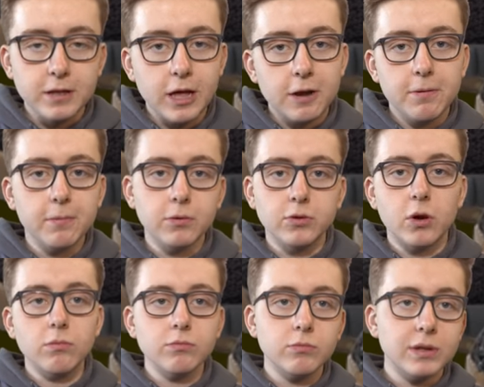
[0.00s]
A lot of people
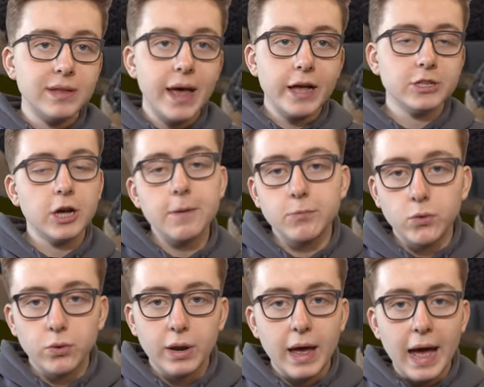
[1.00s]
don't attach hype to it